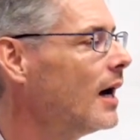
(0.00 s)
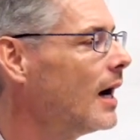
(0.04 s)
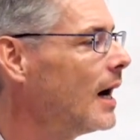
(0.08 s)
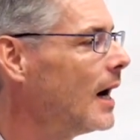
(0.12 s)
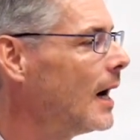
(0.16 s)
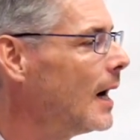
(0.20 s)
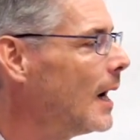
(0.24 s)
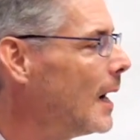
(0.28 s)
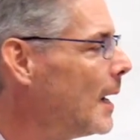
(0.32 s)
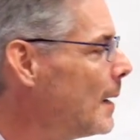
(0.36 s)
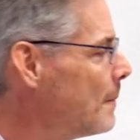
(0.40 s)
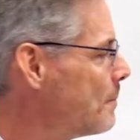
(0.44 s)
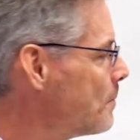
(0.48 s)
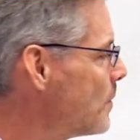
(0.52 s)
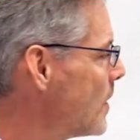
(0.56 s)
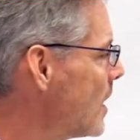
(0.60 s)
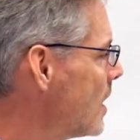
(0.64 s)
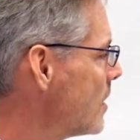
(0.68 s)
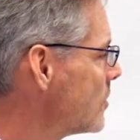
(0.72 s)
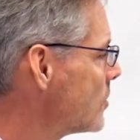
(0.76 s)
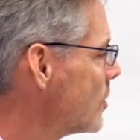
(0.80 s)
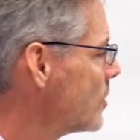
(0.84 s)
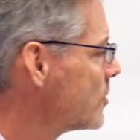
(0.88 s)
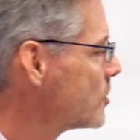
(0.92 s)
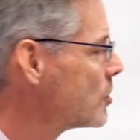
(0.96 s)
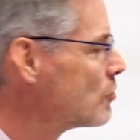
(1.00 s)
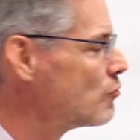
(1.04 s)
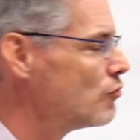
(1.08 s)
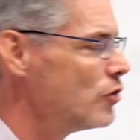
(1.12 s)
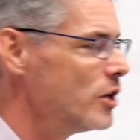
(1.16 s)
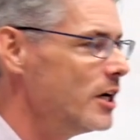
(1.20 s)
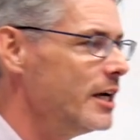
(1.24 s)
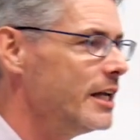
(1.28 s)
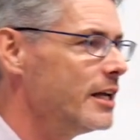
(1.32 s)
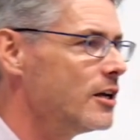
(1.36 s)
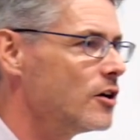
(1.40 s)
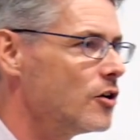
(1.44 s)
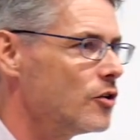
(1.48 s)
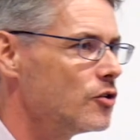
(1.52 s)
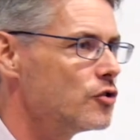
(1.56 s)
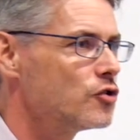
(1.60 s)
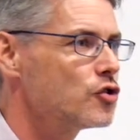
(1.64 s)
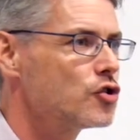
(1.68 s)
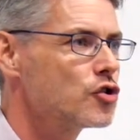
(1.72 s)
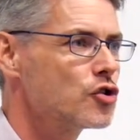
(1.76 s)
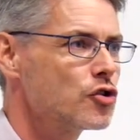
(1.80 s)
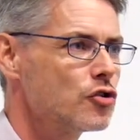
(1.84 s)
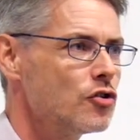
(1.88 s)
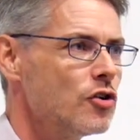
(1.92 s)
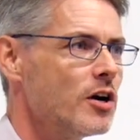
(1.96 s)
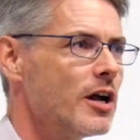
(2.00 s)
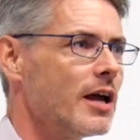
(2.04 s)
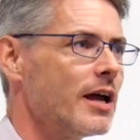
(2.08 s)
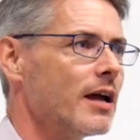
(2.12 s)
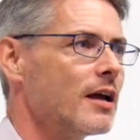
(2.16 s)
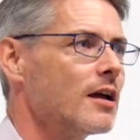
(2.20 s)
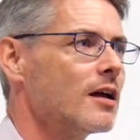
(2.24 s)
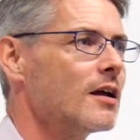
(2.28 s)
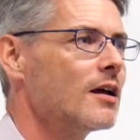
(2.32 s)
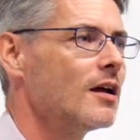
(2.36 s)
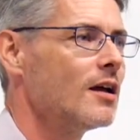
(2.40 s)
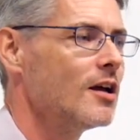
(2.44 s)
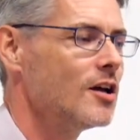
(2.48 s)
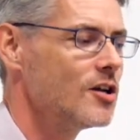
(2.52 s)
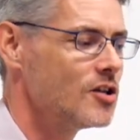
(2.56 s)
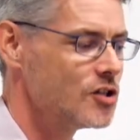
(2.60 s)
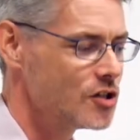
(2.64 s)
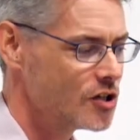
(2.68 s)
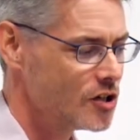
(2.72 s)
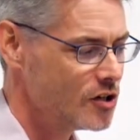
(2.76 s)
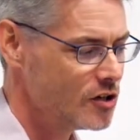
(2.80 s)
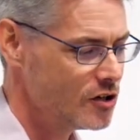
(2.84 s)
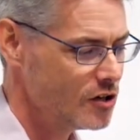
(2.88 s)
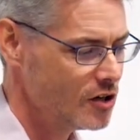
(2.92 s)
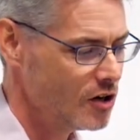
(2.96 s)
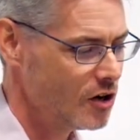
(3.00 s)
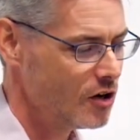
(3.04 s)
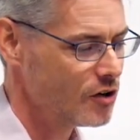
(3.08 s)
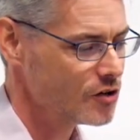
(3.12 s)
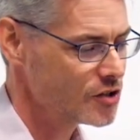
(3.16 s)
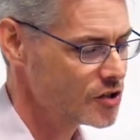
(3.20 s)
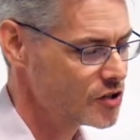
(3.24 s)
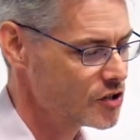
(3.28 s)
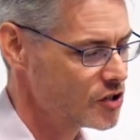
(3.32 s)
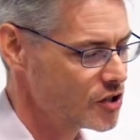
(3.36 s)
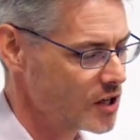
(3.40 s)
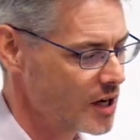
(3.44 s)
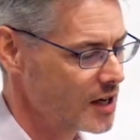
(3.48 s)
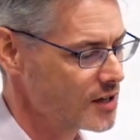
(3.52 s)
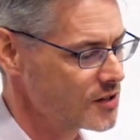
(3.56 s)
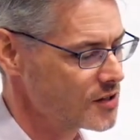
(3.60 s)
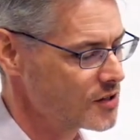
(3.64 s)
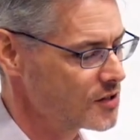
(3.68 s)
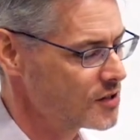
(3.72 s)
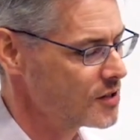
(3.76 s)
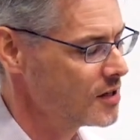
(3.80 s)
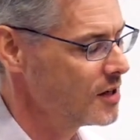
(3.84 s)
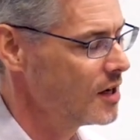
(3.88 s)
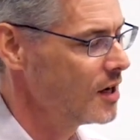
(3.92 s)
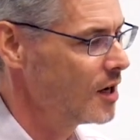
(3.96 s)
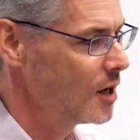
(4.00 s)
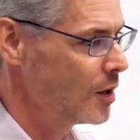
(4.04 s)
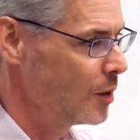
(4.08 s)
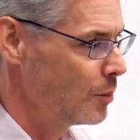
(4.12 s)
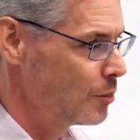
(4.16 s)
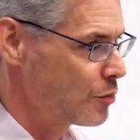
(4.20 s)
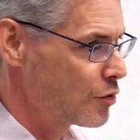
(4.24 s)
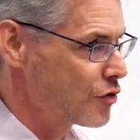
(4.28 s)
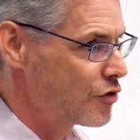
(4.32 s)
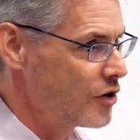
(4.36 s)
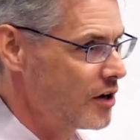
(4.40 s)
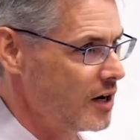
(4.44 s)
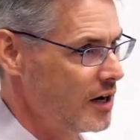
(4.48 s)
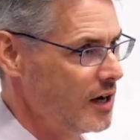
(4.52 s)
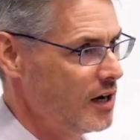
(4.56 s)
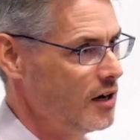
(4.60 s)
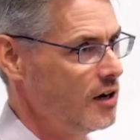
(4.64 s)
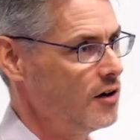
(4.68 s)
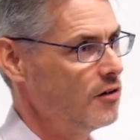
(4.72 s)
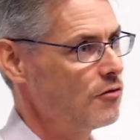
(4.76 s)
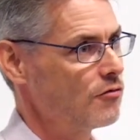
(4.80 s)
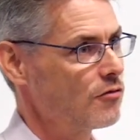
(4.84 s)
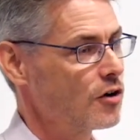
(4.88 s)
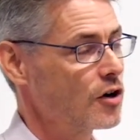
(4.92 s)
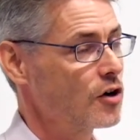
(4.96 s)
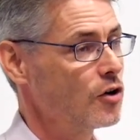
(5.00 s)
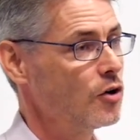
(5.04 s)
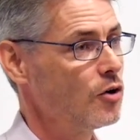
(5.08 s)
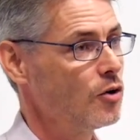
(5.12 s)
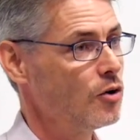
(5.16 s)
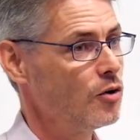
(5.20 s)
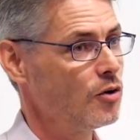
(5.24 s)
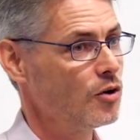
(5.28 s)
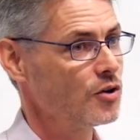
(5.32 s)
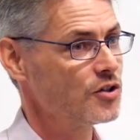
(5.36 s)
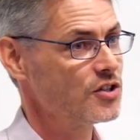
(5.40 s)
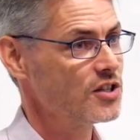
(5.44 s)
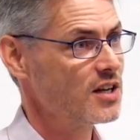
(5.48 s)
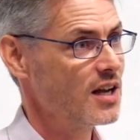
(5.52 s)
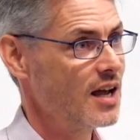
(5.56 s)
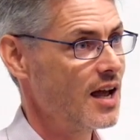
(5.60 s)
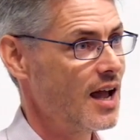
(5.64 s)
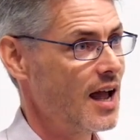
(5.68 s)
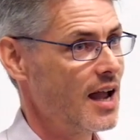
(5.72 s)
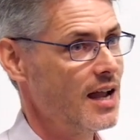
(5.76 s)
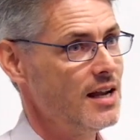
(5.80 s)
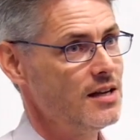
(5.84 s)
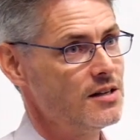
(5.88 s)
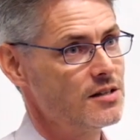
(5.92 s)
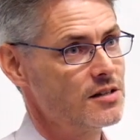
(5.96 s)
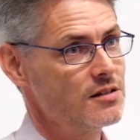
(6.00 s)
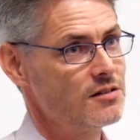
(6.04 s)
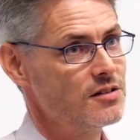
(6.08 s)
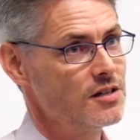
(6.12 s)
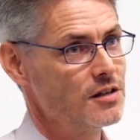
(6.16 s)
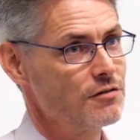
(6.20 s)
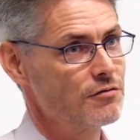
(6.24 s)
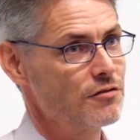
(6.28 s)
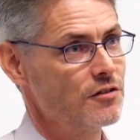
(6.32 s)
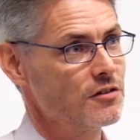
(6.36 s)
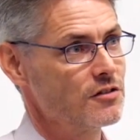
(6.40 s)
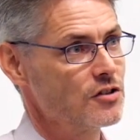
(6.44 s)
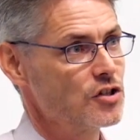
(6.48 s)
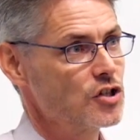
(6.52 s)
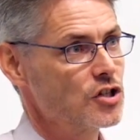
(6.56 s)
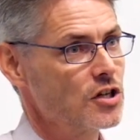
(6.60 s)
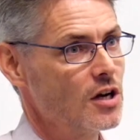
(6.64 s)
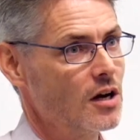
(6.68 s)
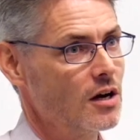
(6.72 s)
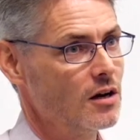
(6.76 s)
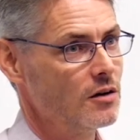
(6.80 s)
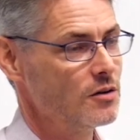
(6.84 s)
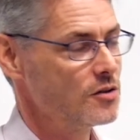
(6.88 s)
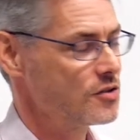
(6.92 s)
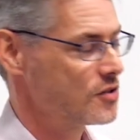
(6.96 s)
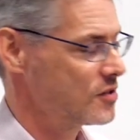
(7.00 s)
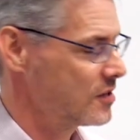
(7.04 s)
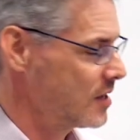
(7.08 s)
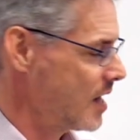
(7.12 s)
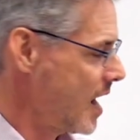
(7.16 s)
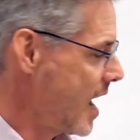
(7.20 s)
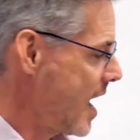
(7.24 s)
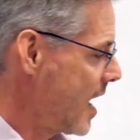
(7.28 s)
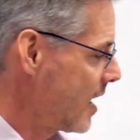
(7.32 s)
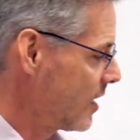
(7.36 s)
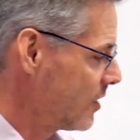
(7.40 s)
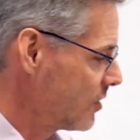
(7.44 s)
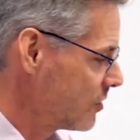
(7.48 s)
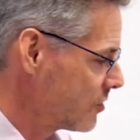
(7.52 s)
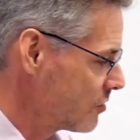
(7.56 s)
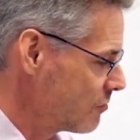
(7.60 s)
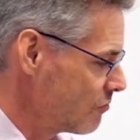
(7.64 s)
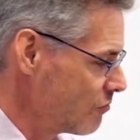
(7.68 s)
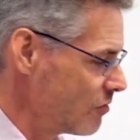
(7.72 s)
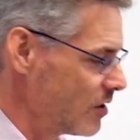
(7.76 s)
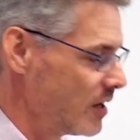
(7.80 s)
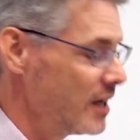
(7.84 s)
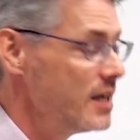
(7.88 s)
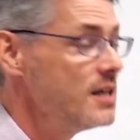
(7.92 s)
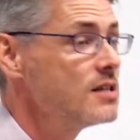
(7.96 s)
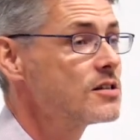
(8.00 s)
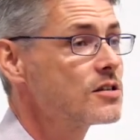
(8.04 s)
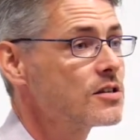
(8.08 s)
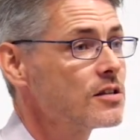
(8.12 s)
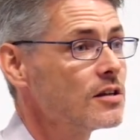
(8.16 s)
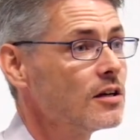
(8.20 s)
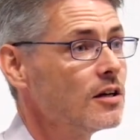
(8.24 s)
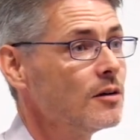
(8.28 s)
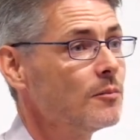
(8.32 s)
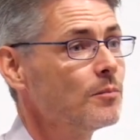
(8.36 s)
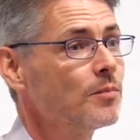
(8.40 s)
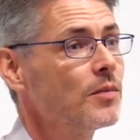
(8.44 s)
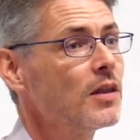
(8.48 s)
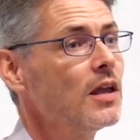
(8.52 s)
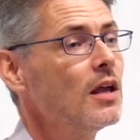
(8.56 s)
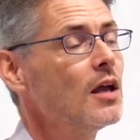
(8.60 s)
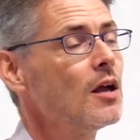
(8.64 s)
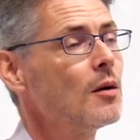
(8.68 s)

So it's a really good trick to not just pre-record 8 different shows and release them,